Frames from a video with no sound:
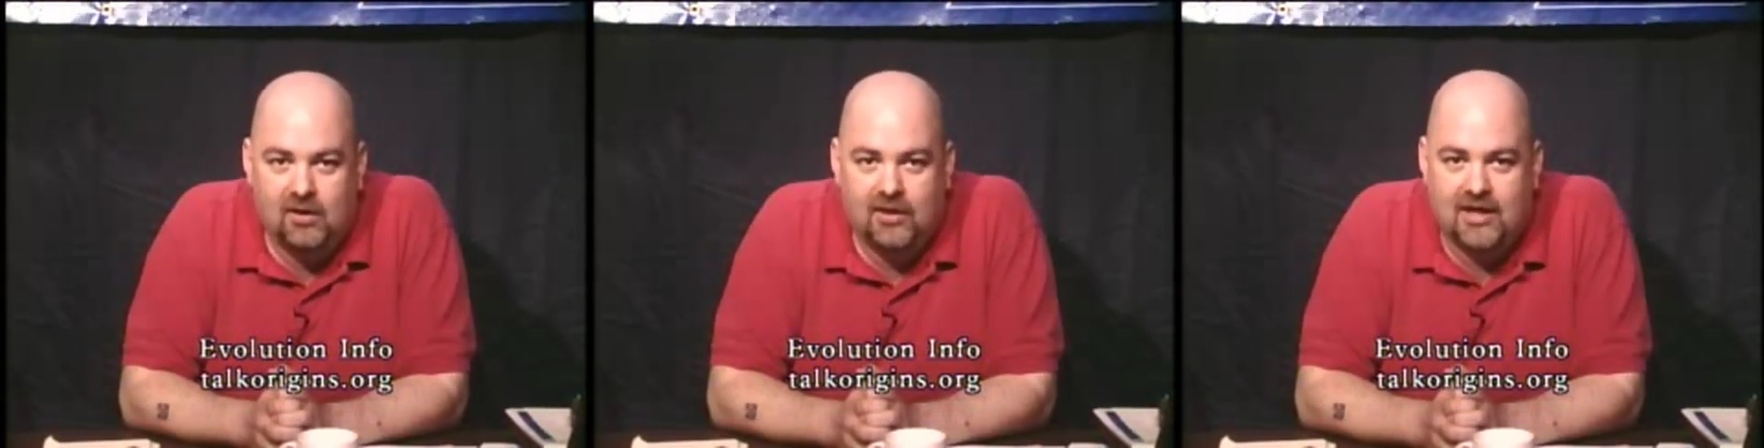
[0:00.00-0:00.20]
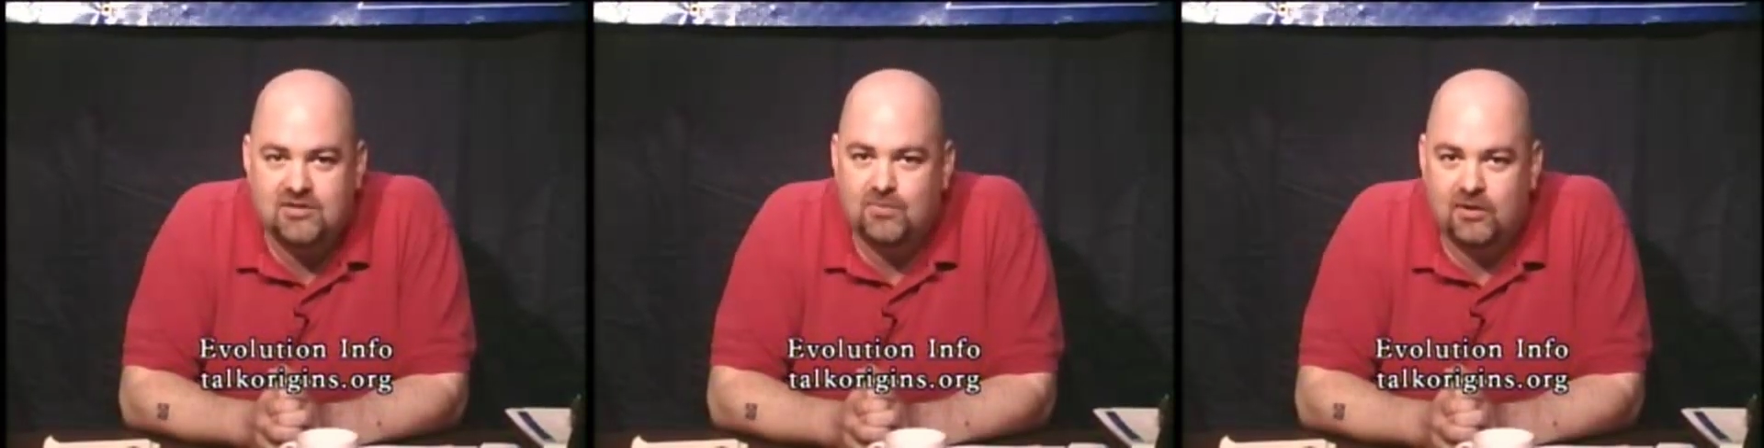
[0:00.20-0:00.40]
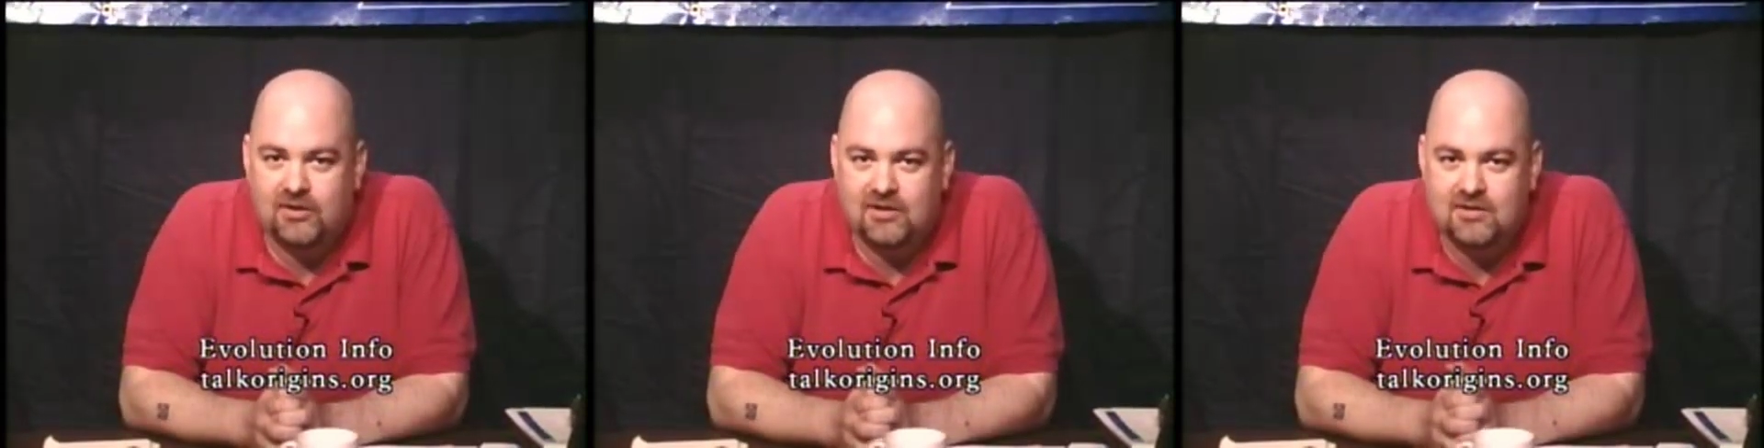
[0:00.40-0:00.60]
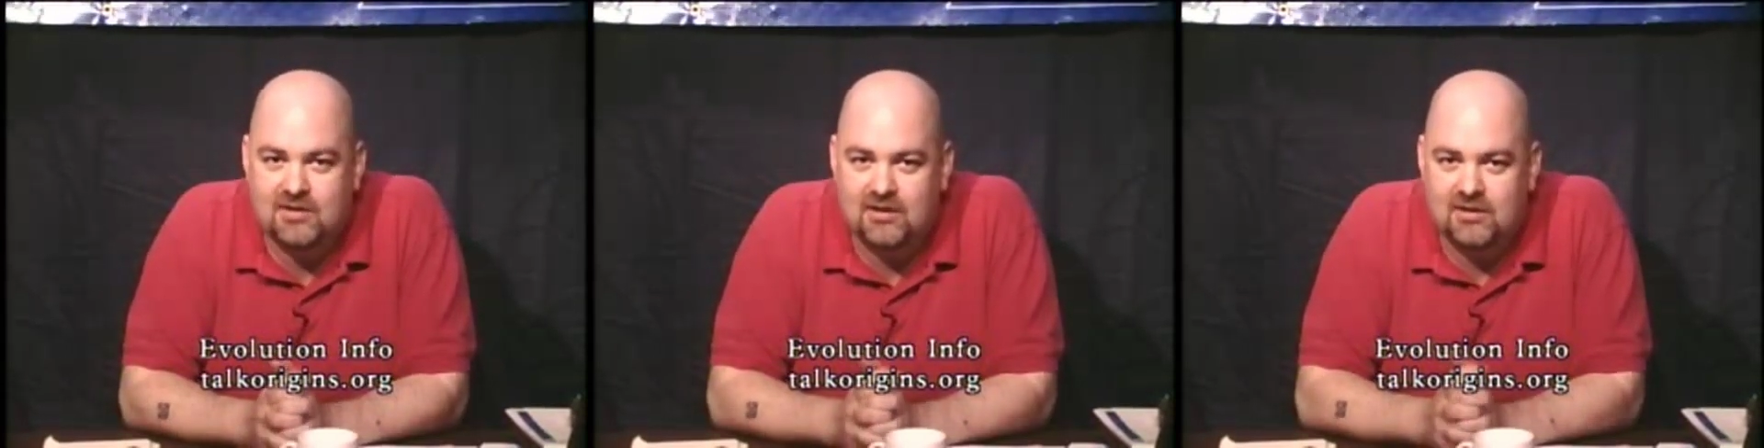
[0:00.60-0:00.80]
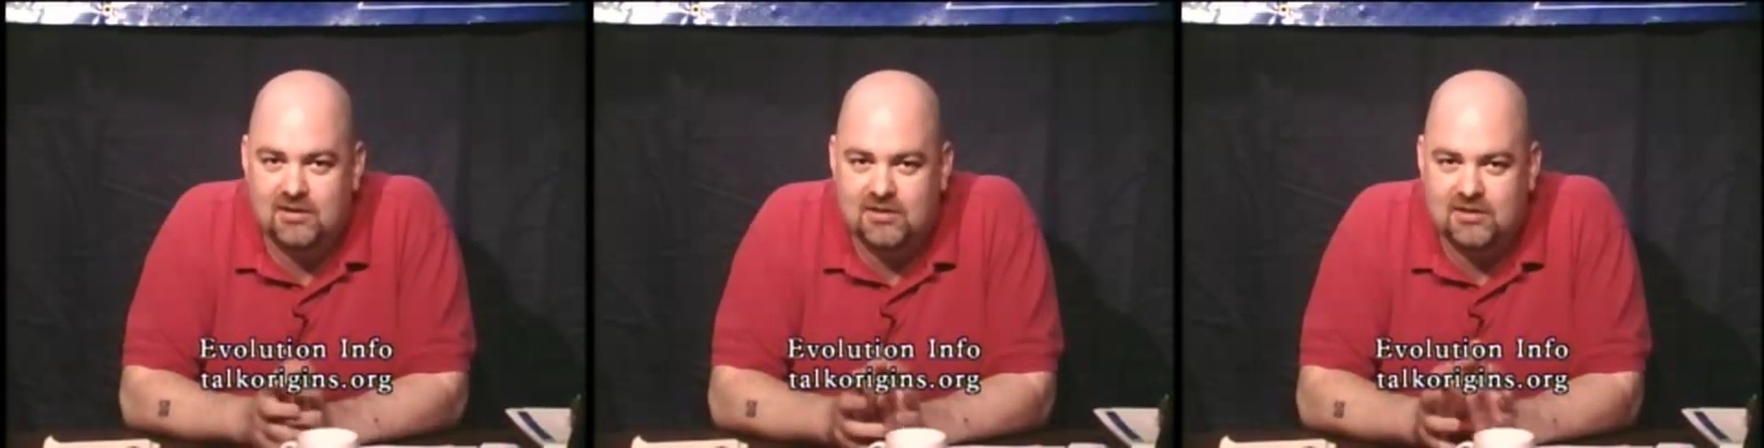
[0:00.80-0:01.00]
That's what this
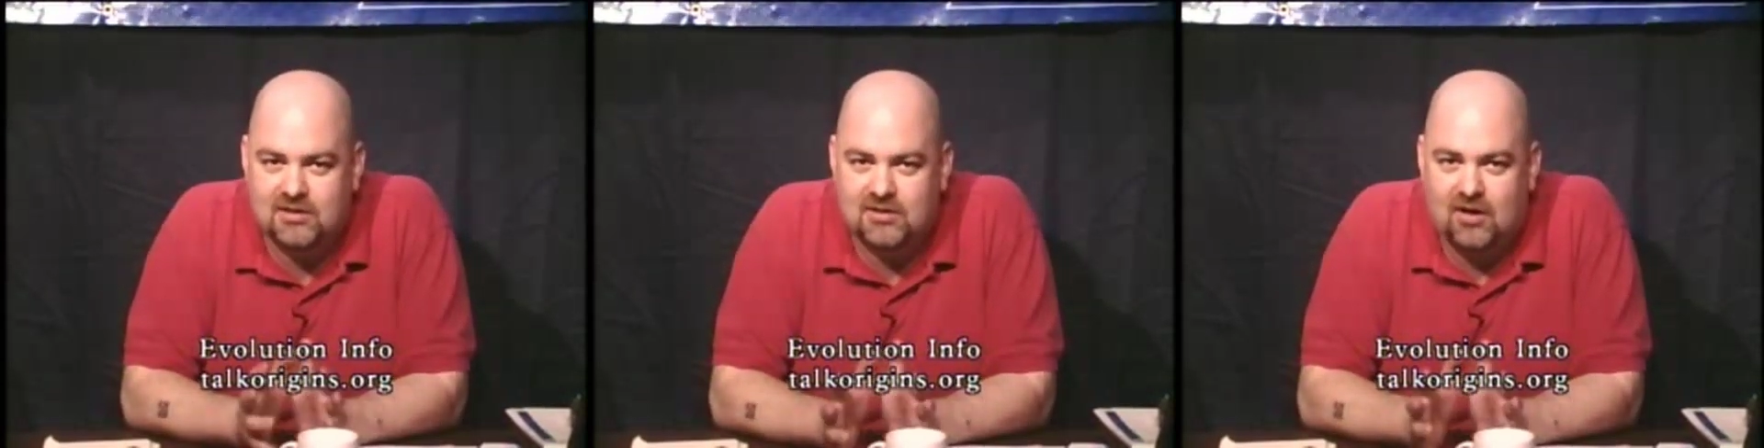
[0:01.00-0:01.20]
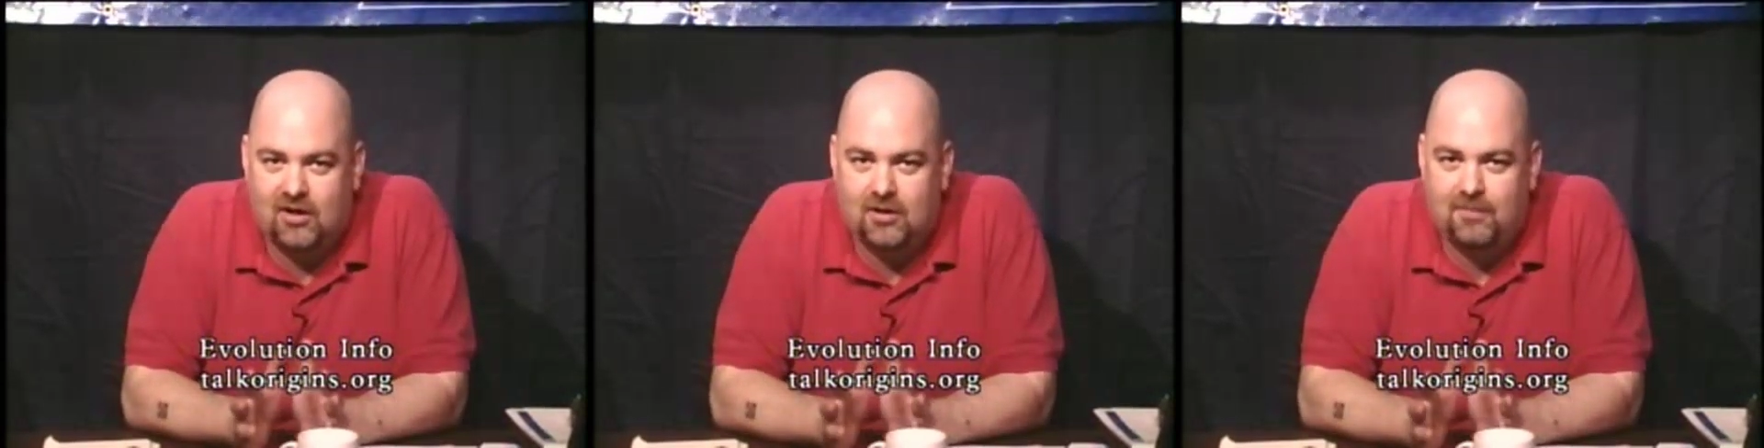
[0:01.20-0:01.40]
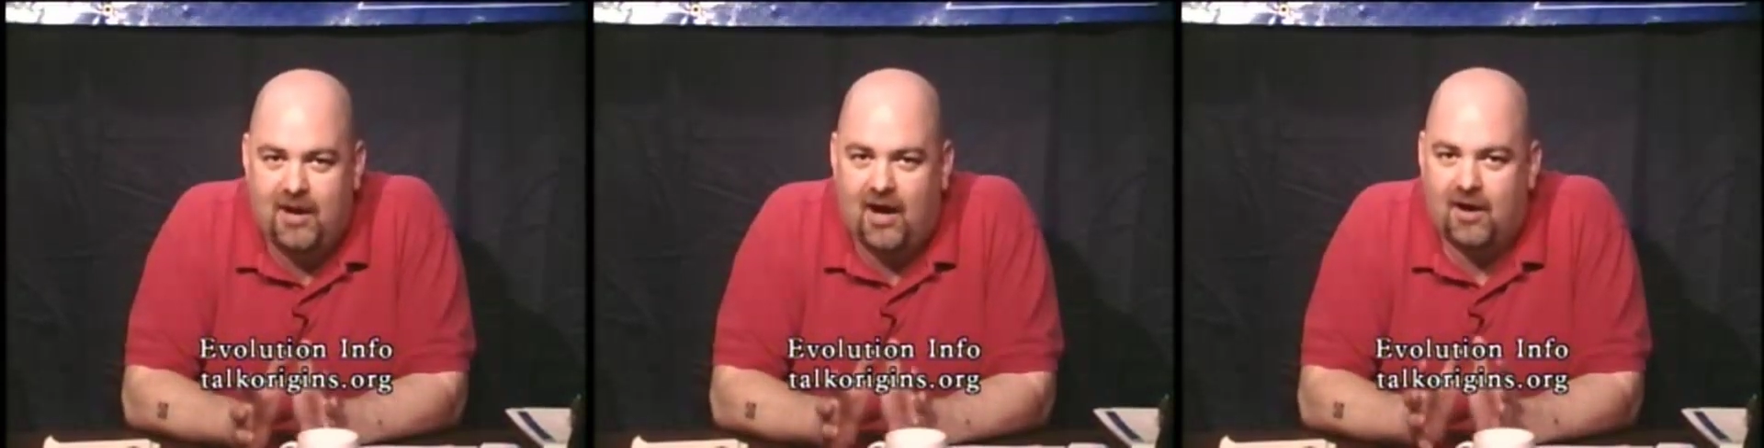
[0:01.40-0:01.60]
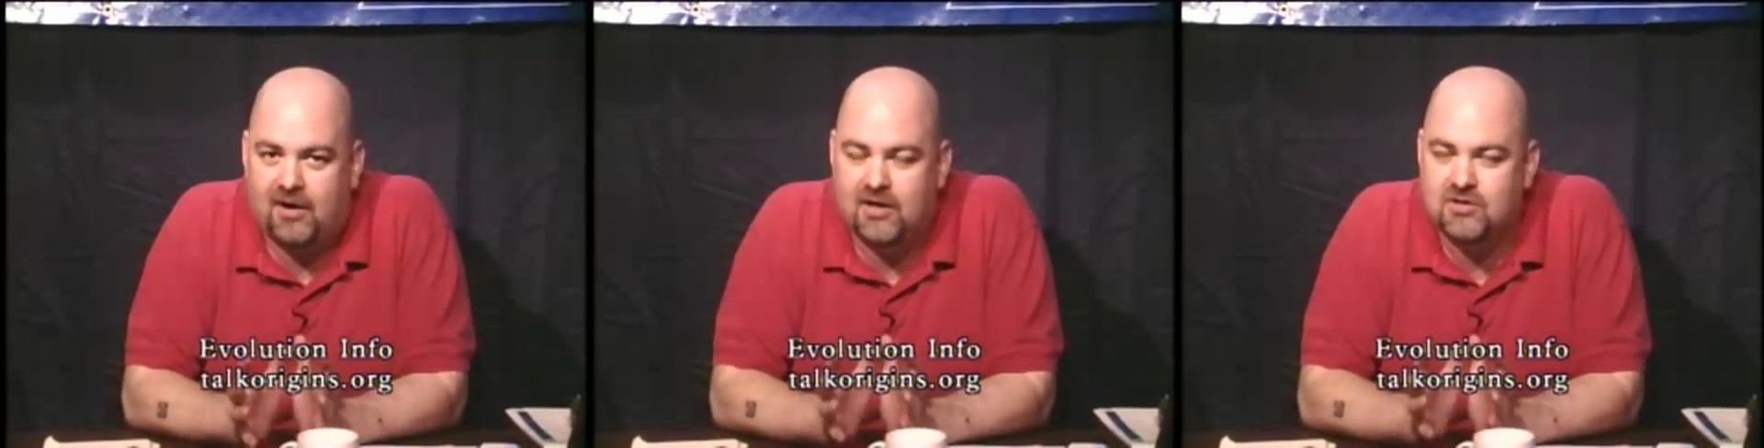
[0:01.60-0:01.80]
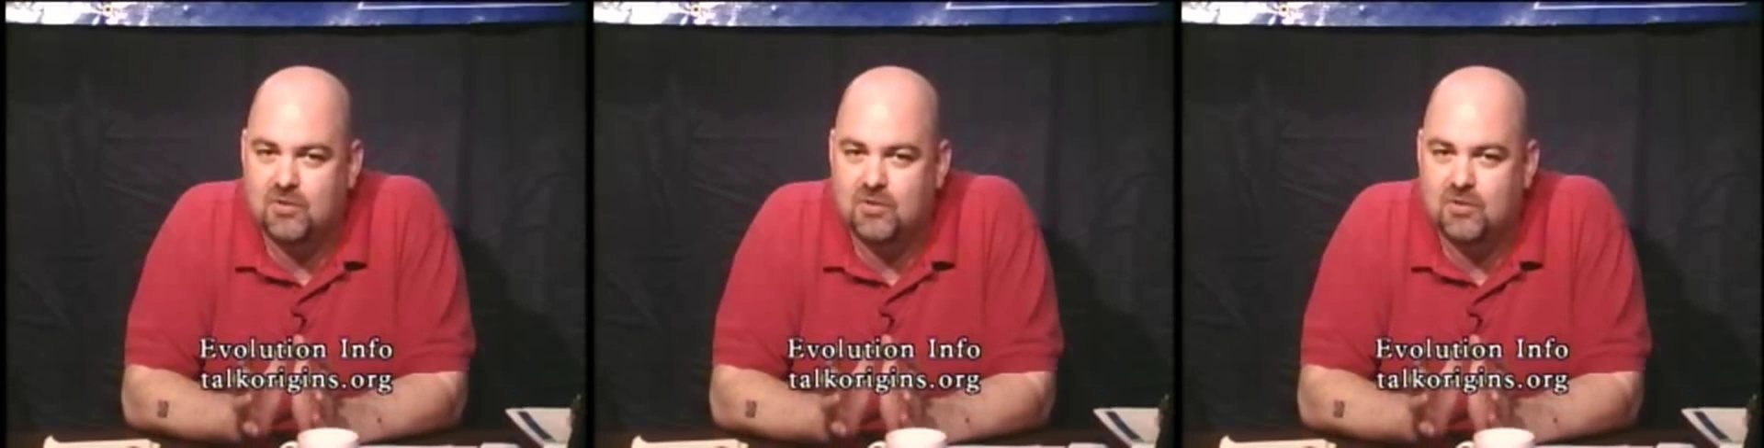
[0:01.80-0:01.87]
is all about,